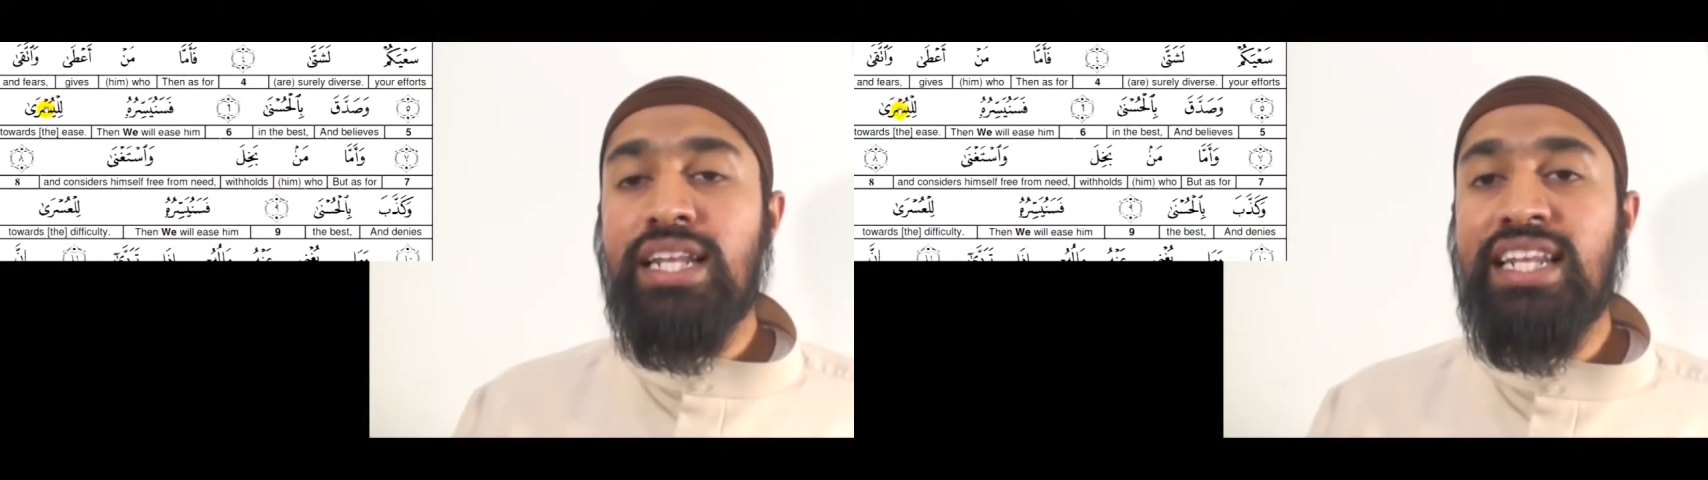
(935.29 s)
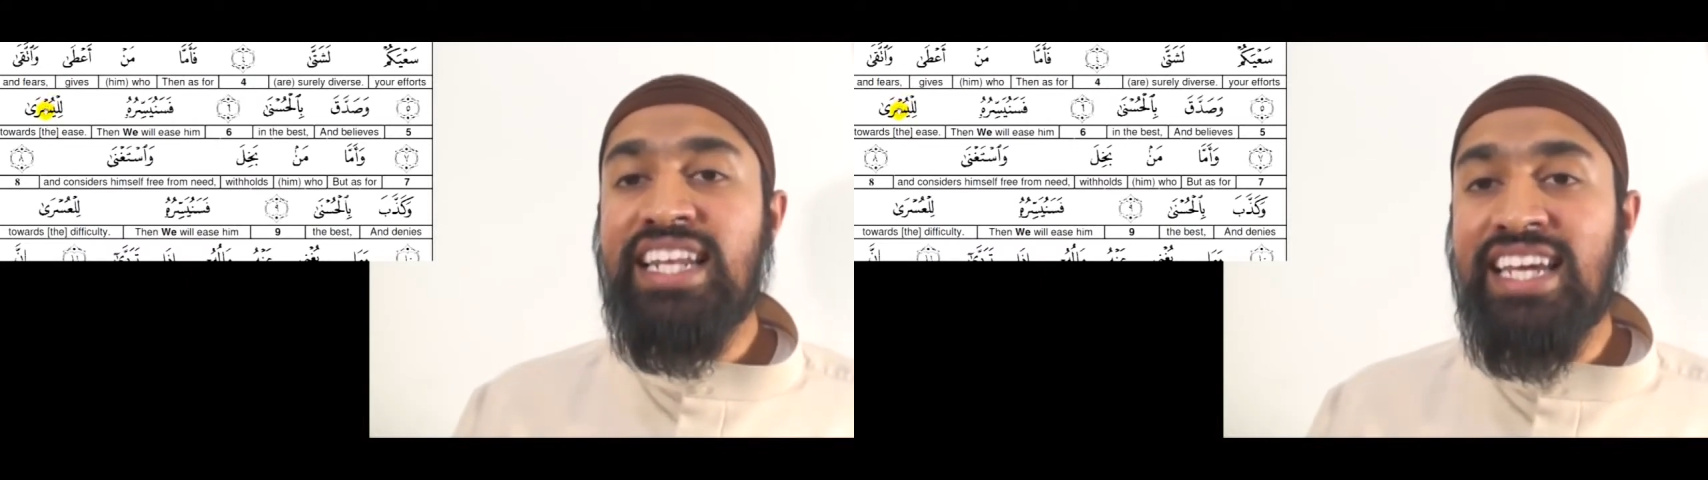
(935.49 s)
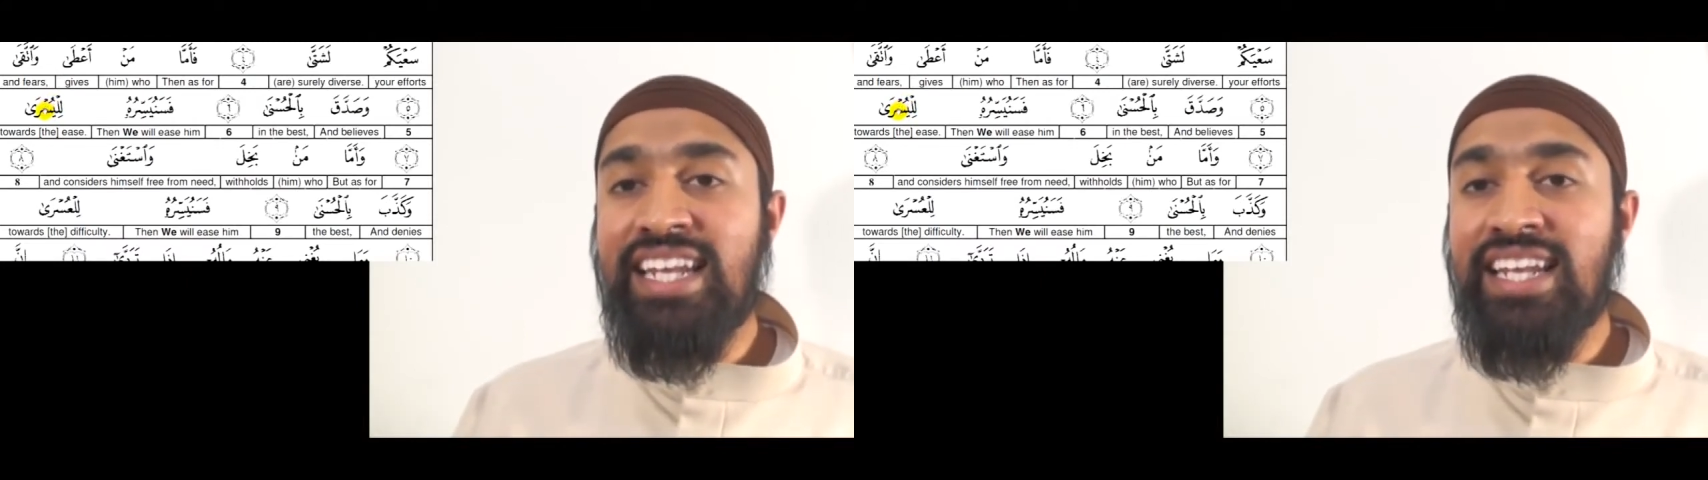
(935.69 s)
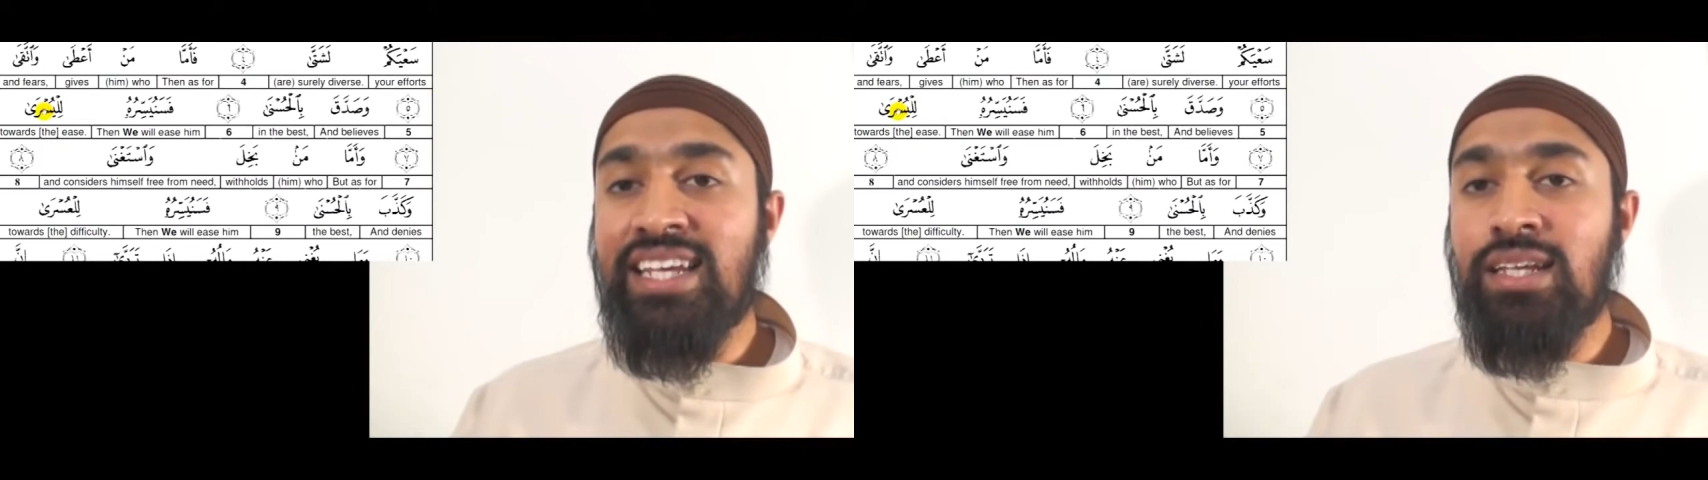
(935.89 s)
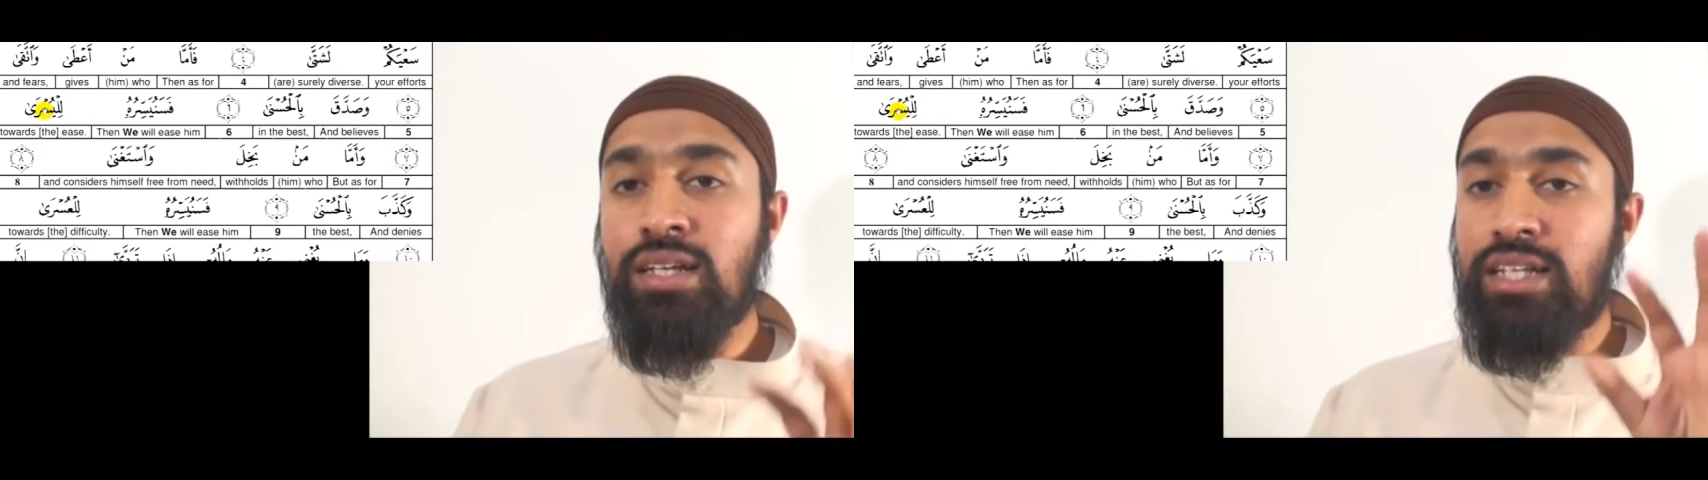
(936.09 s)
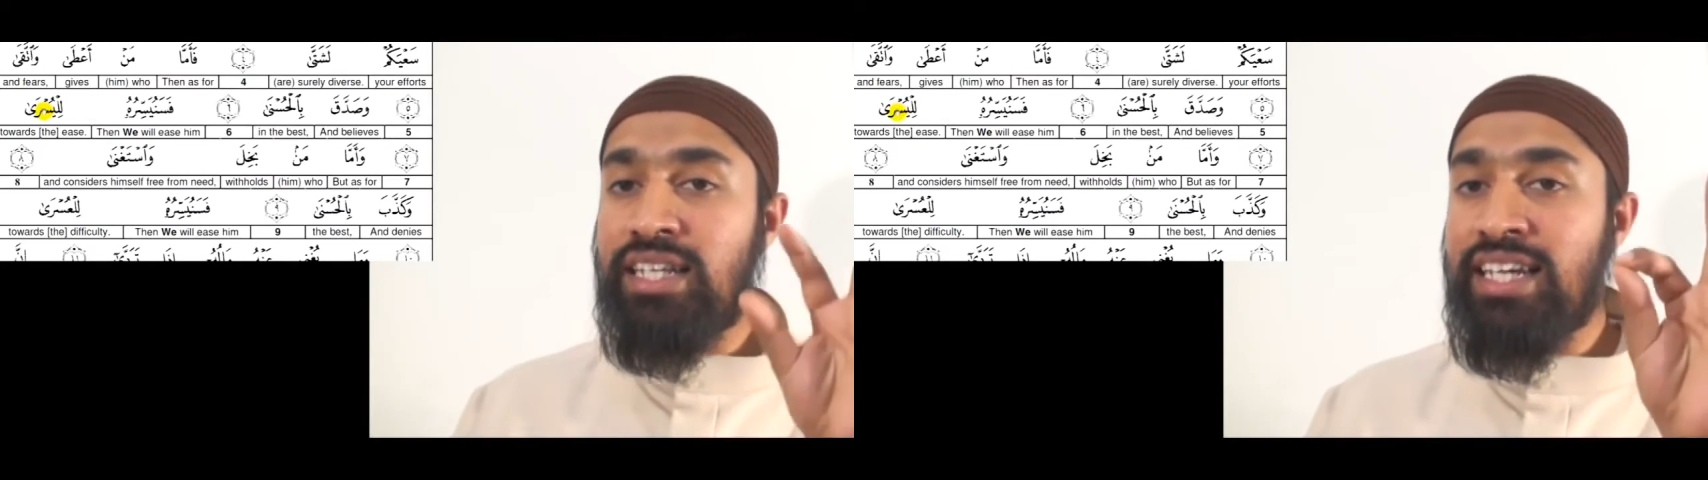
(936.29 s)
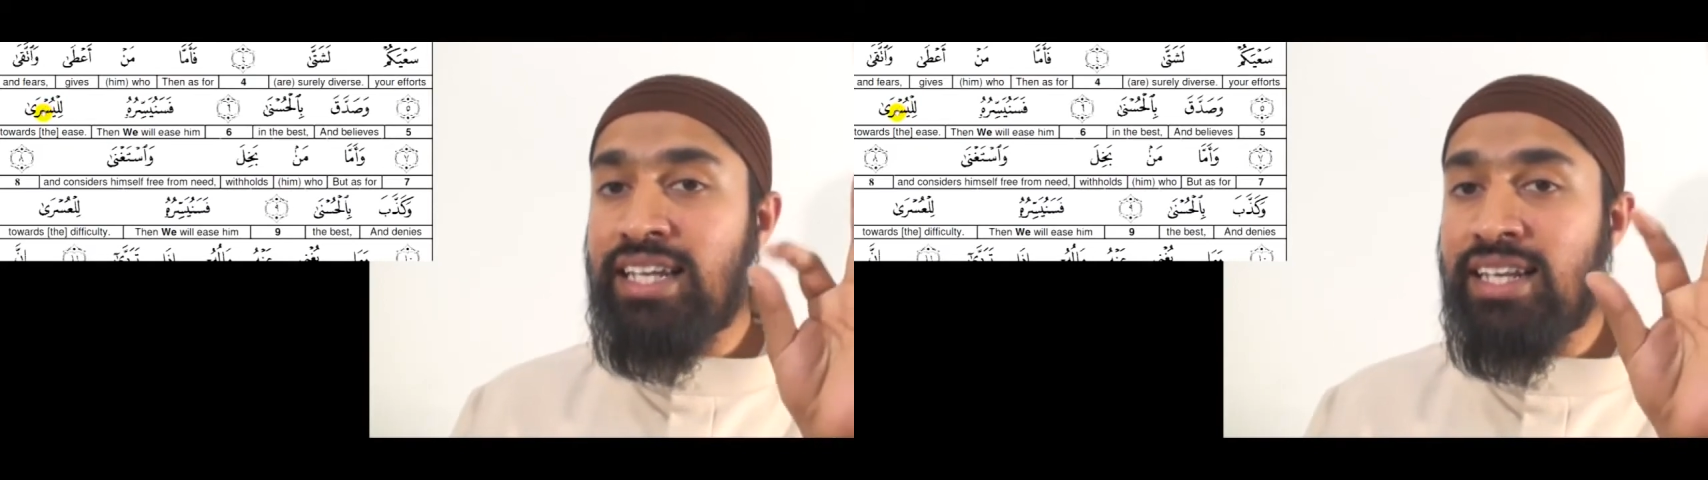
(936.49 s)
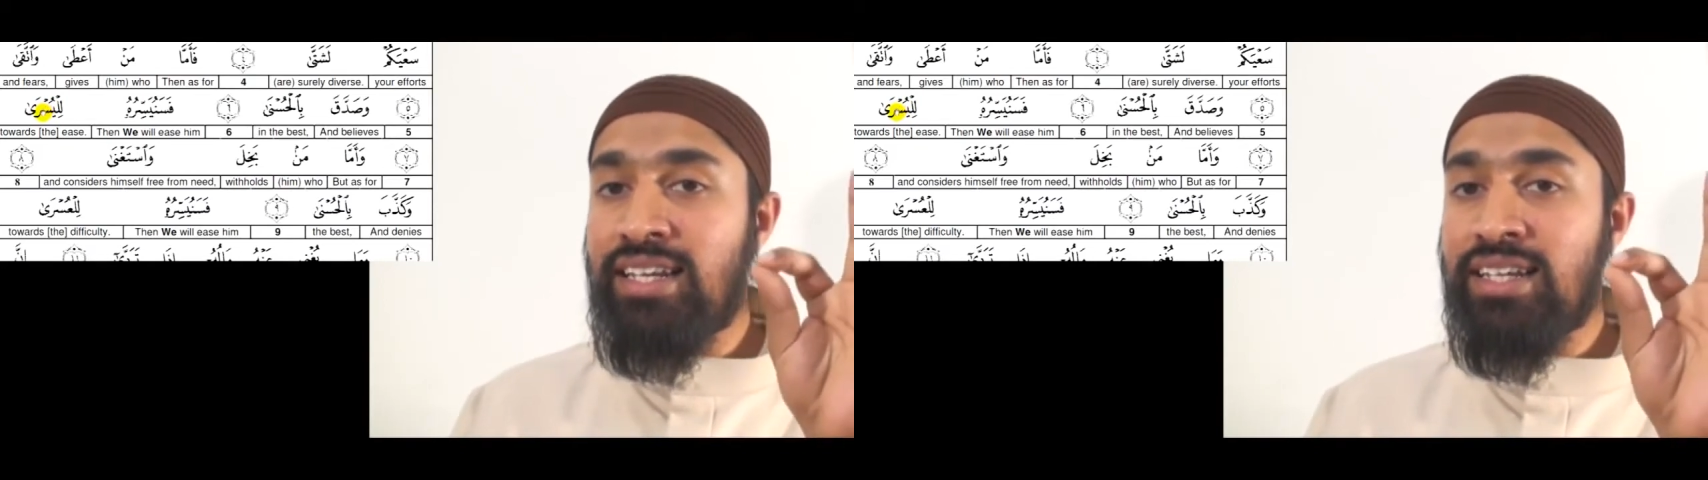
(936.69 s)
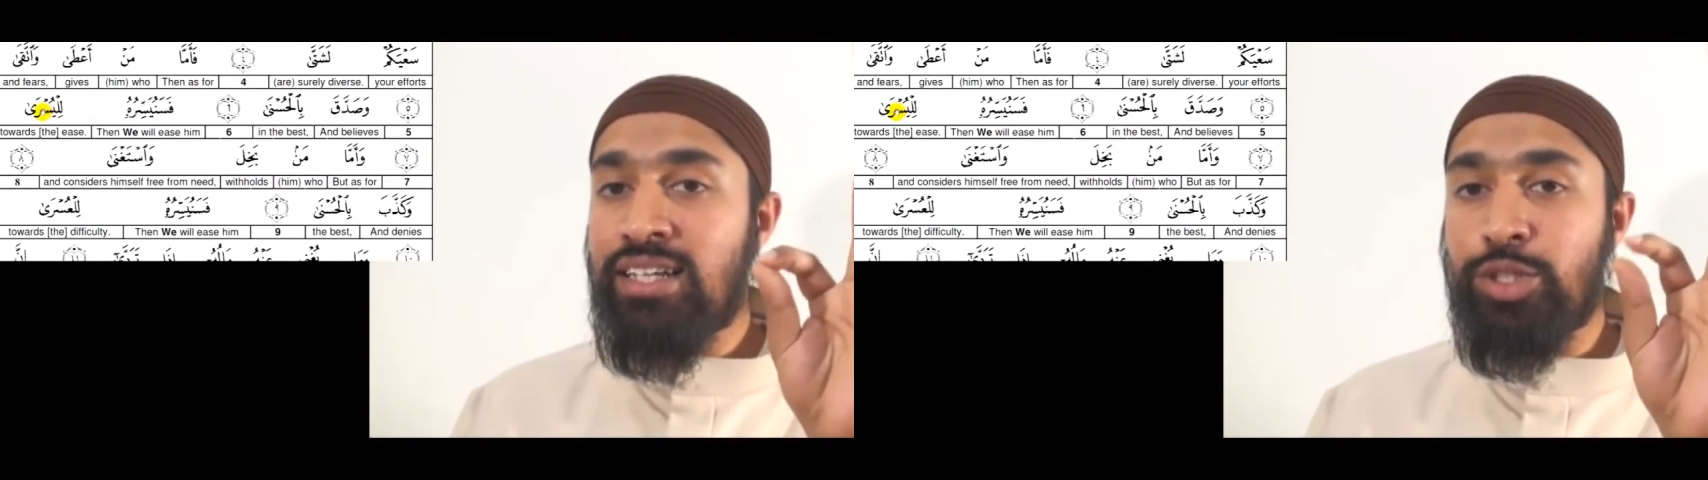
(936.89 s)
Lil.